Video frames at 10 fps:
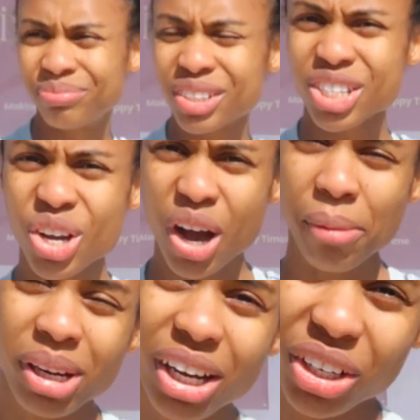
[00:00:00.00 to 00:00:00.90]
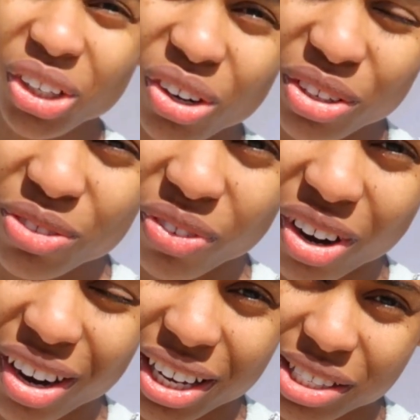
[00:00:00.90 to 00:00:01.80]
So I'm not gonna go as
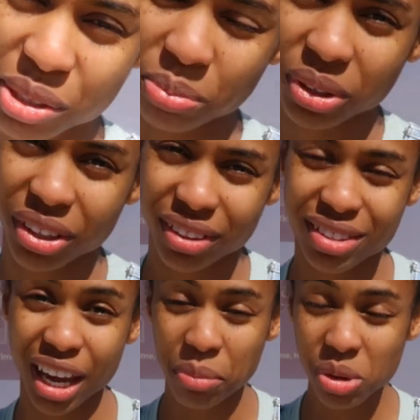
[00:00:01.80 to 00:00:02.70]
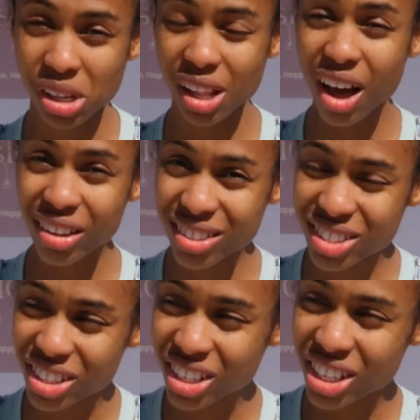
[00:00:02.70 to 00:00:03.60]
far as to put tablecloths.